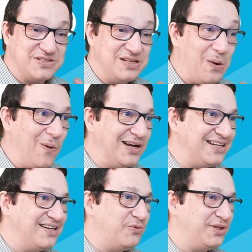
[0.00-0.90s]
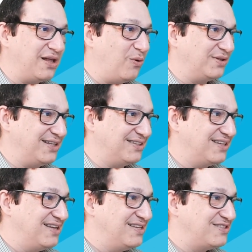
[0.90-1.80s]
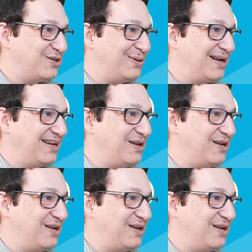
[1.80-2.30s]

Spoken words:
slower than without it. So right